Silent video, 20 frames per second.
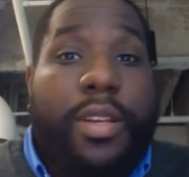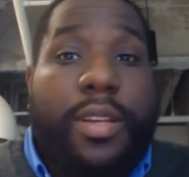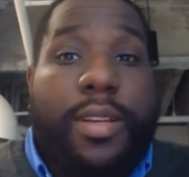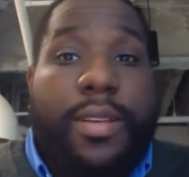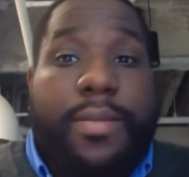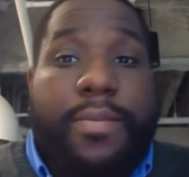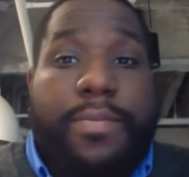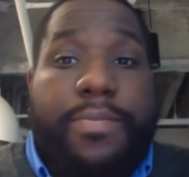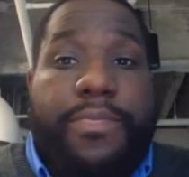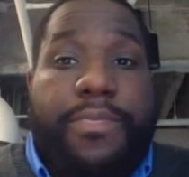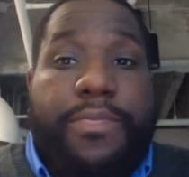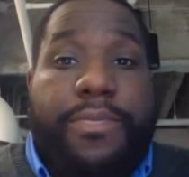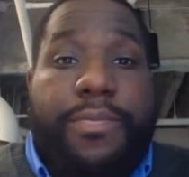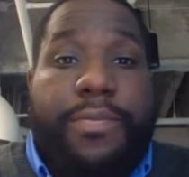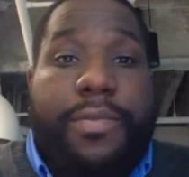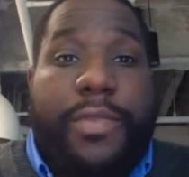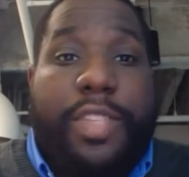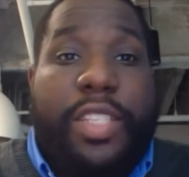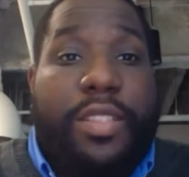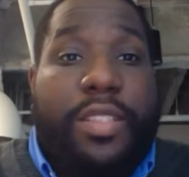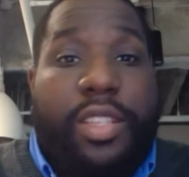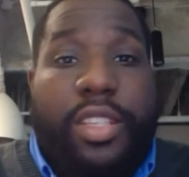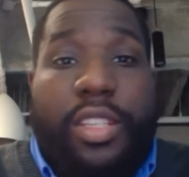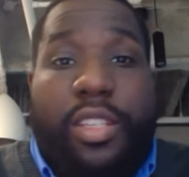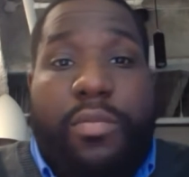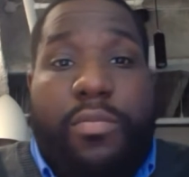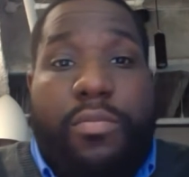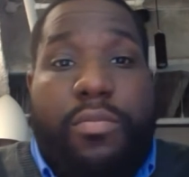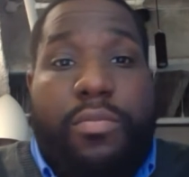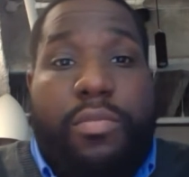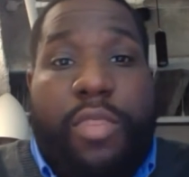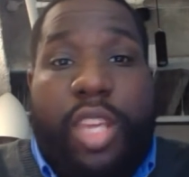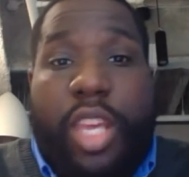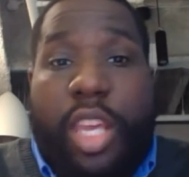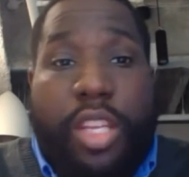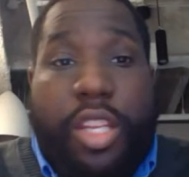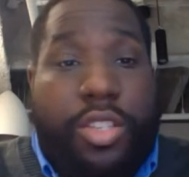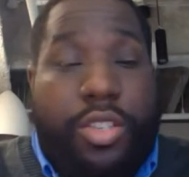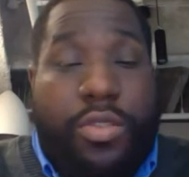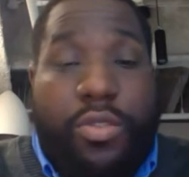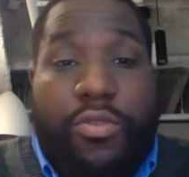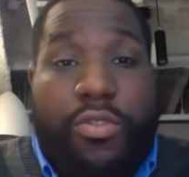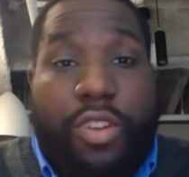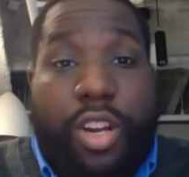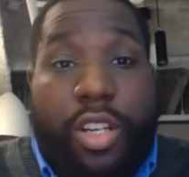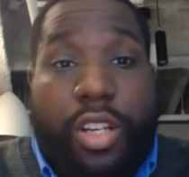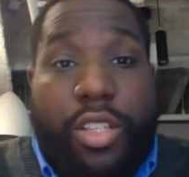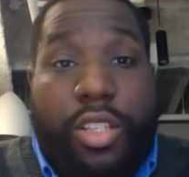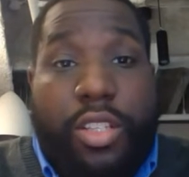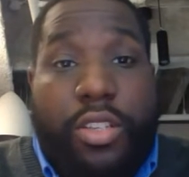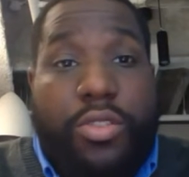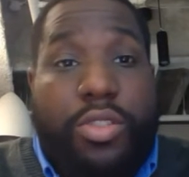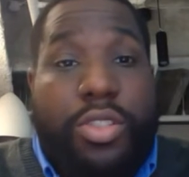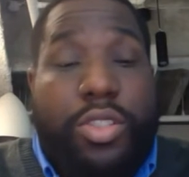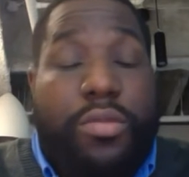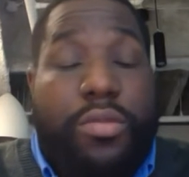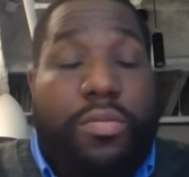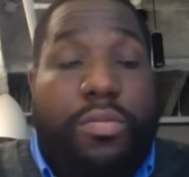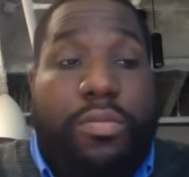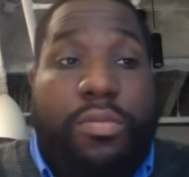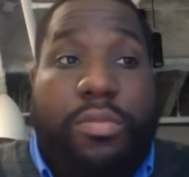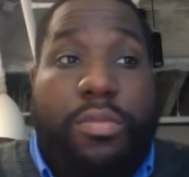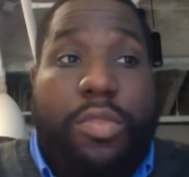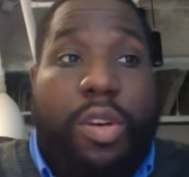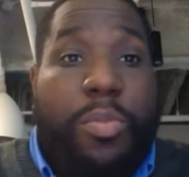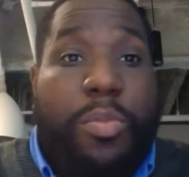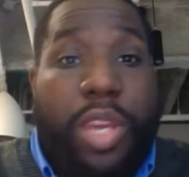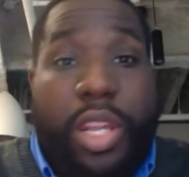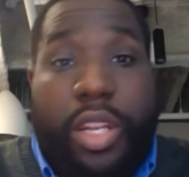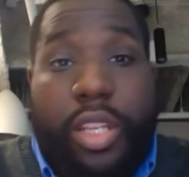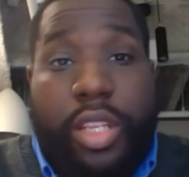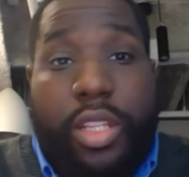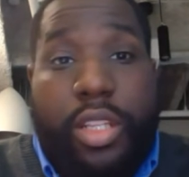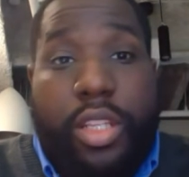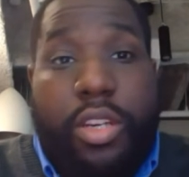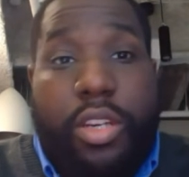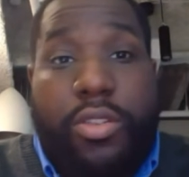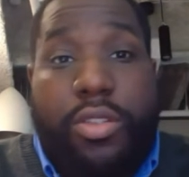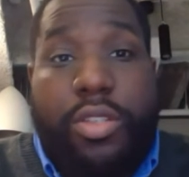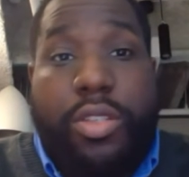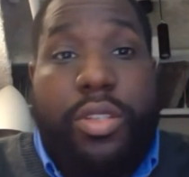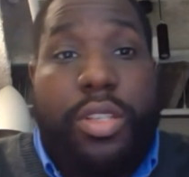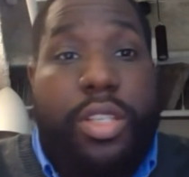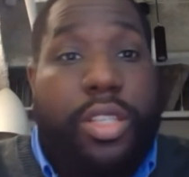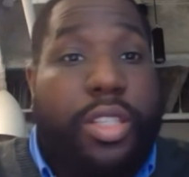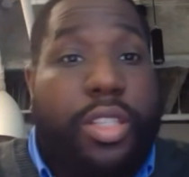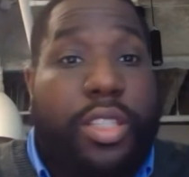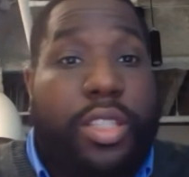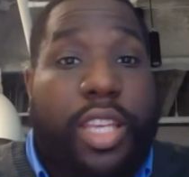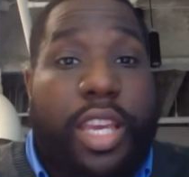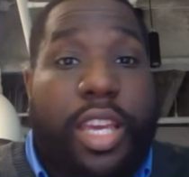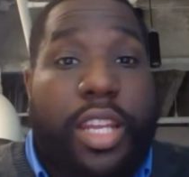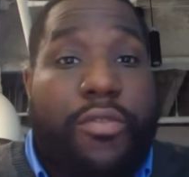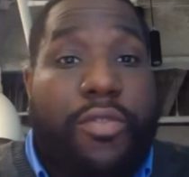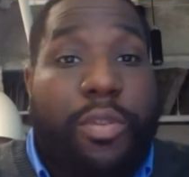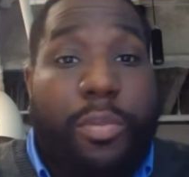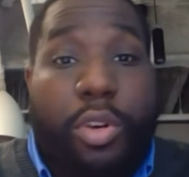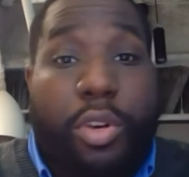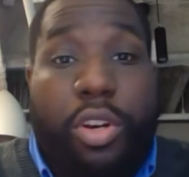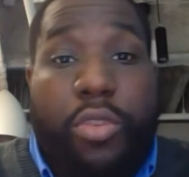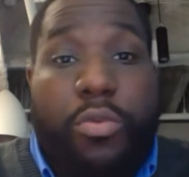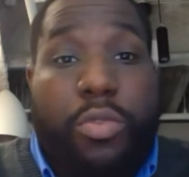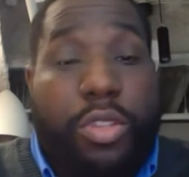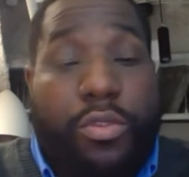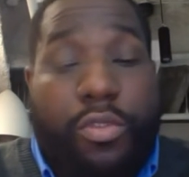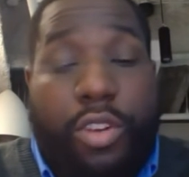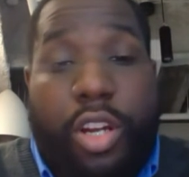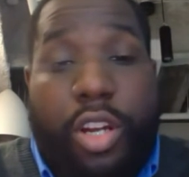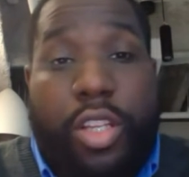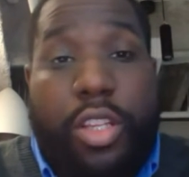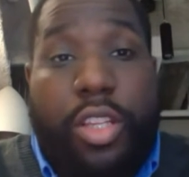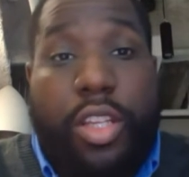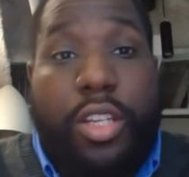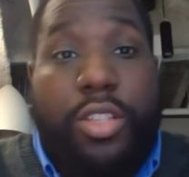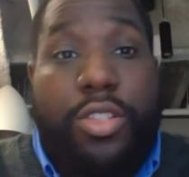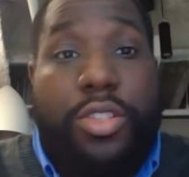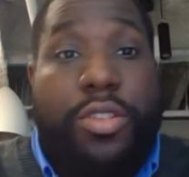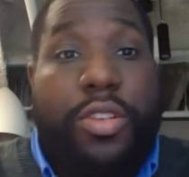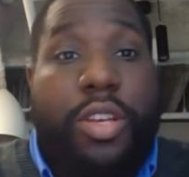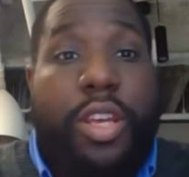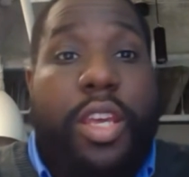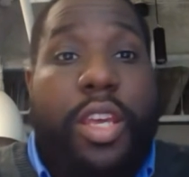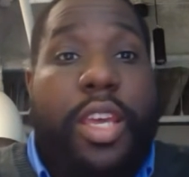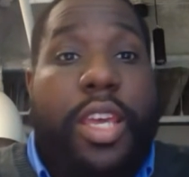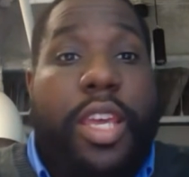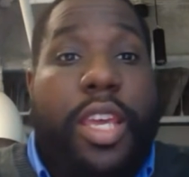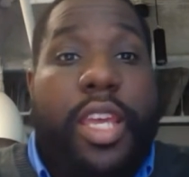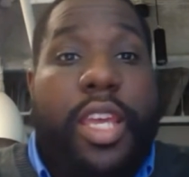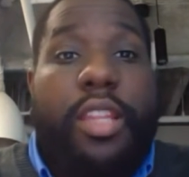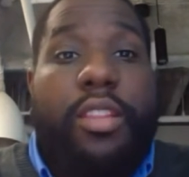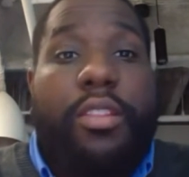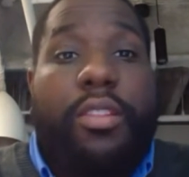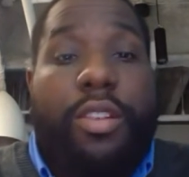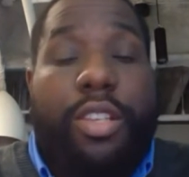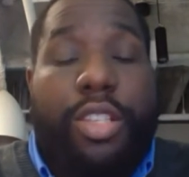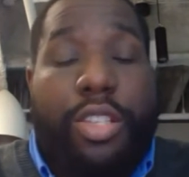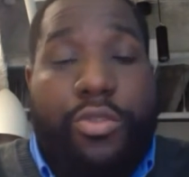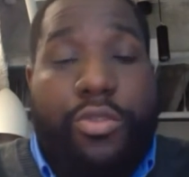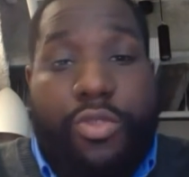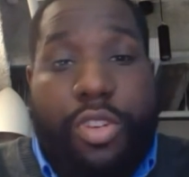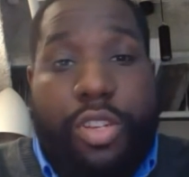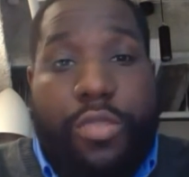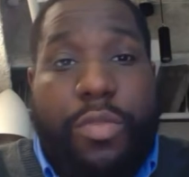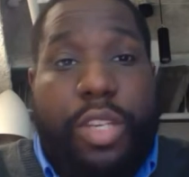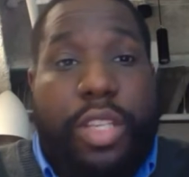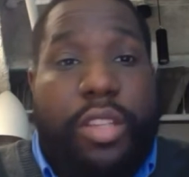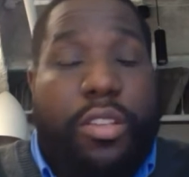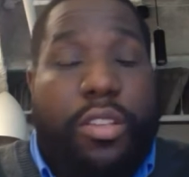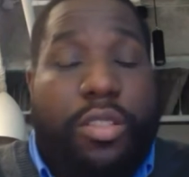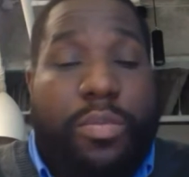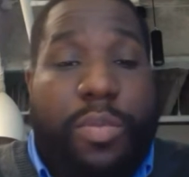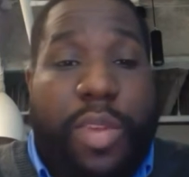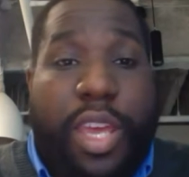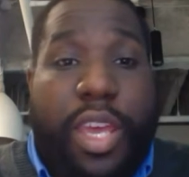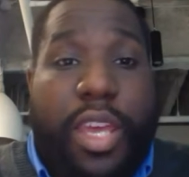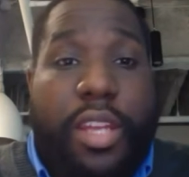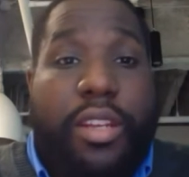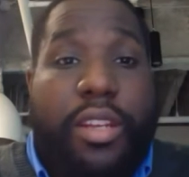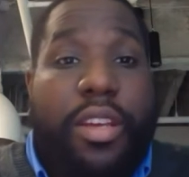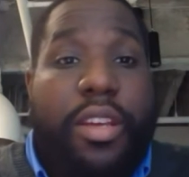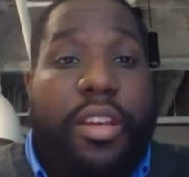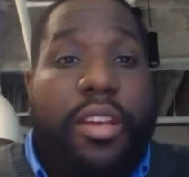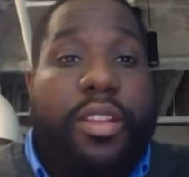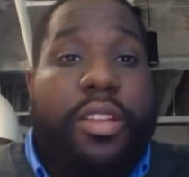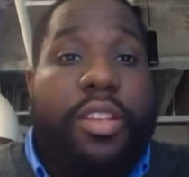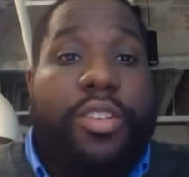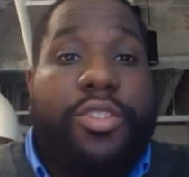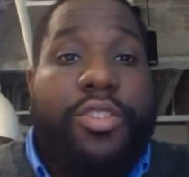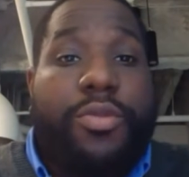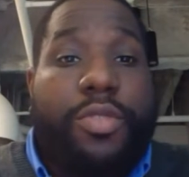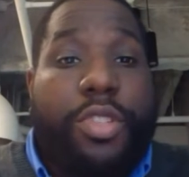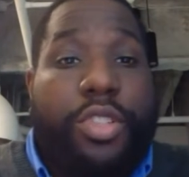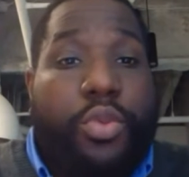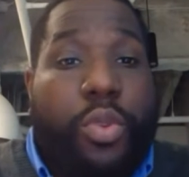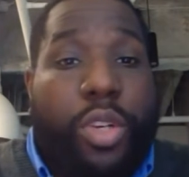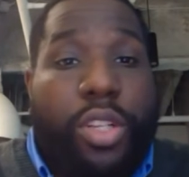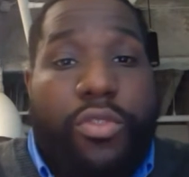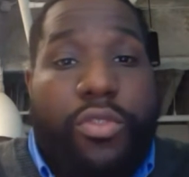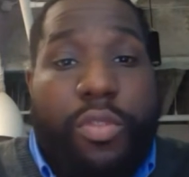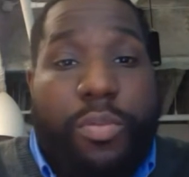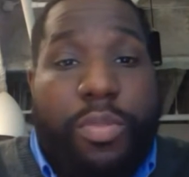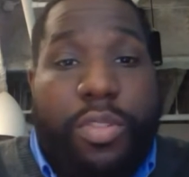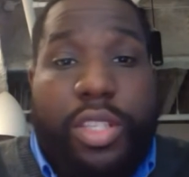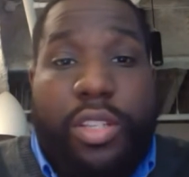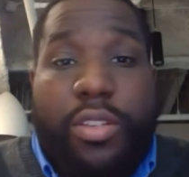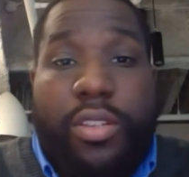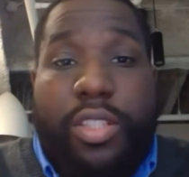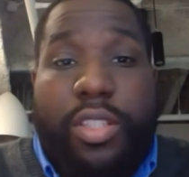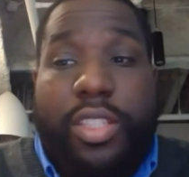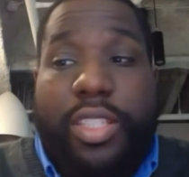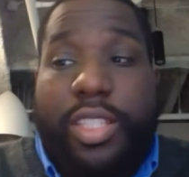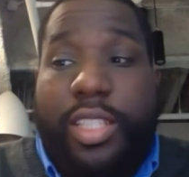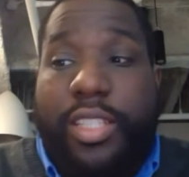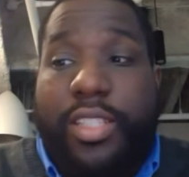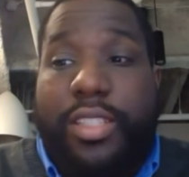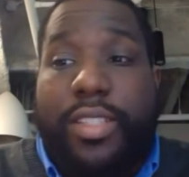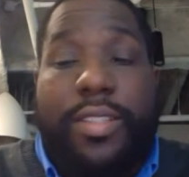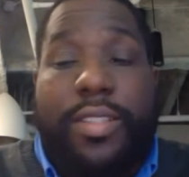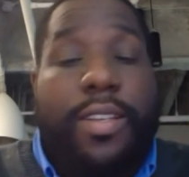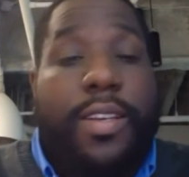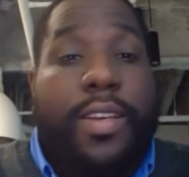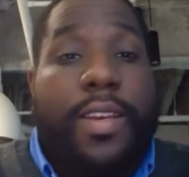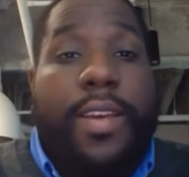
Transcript: Um, this team can't shoot a rock in the ocean. A penny in the ocean hit the side of a barn with a rocket launcher. It looks grim. It looks bad. They're shooting 23% on the season.